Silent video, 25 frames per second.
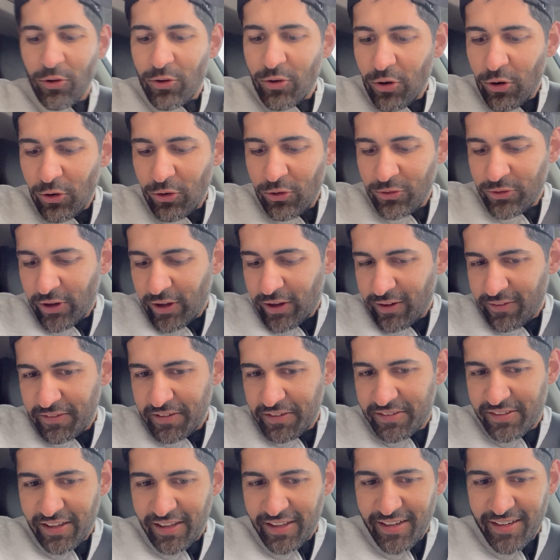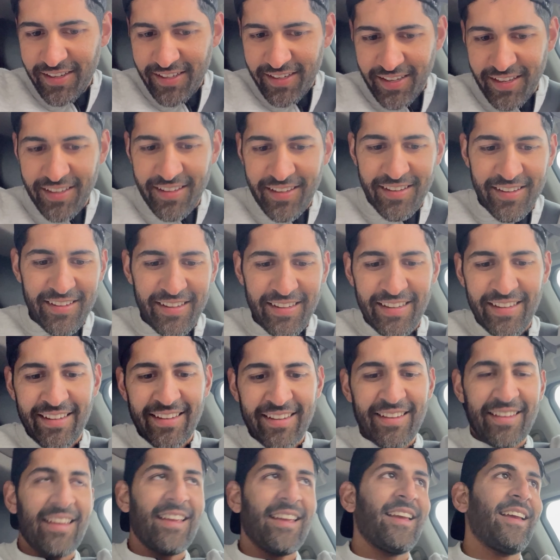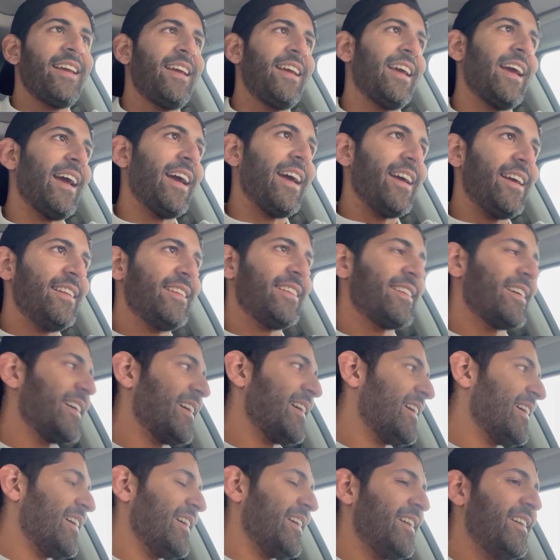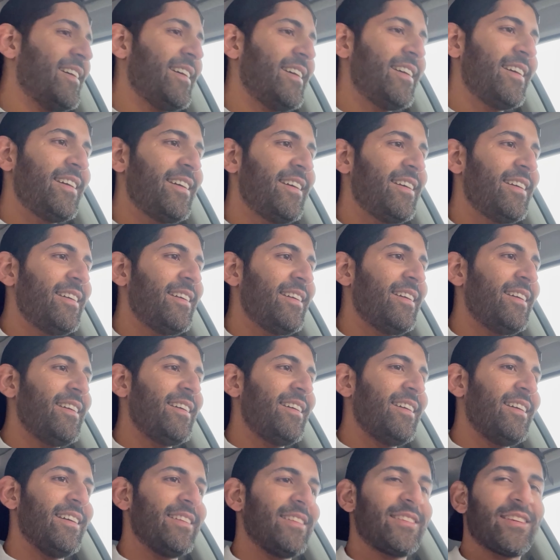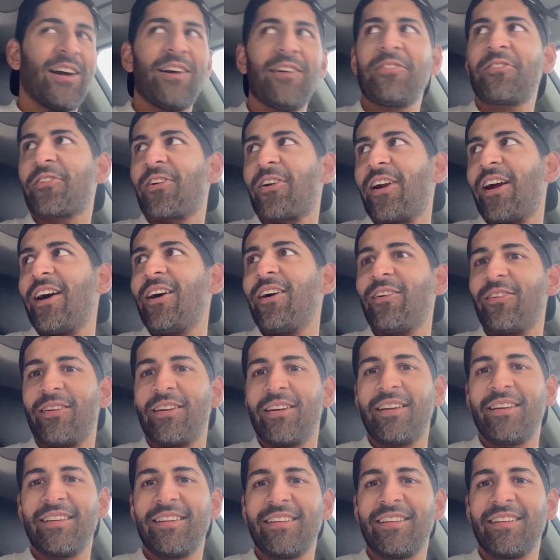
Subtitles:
cold all of a sudden. And tough crowd.